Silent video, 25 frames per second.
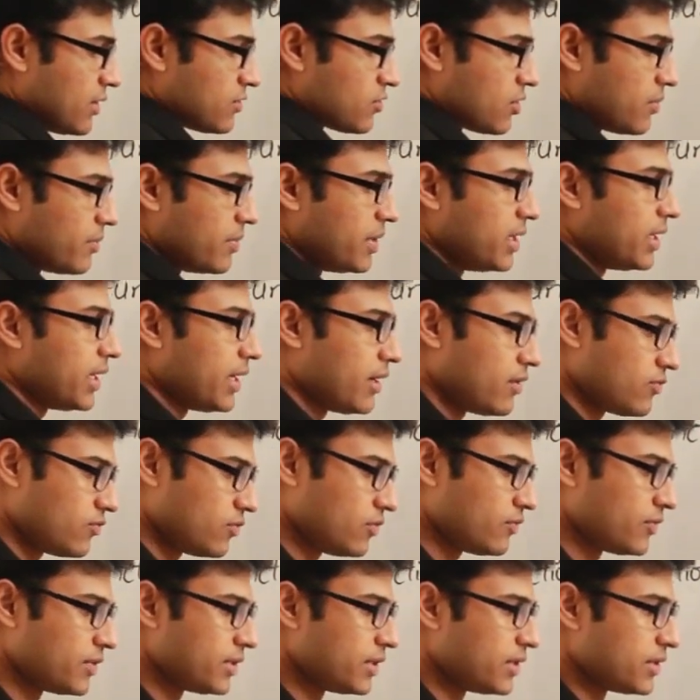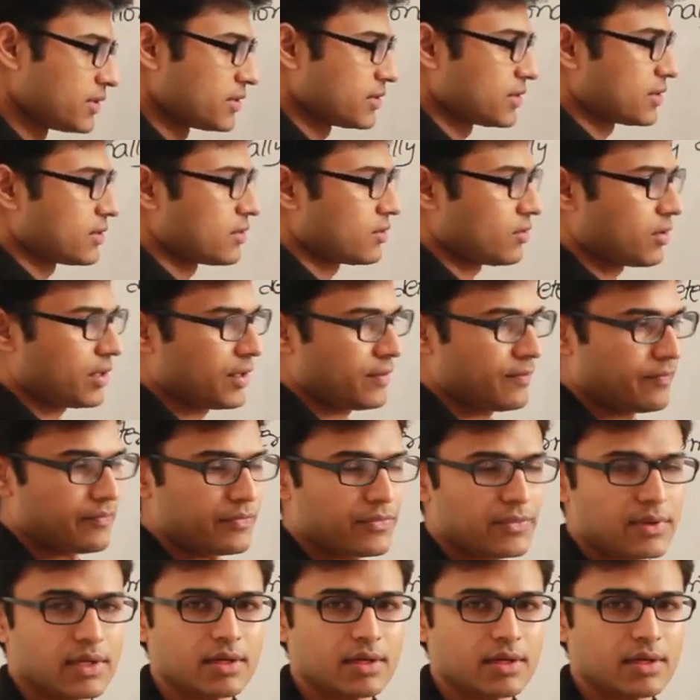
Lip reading: So be careful with this, okay?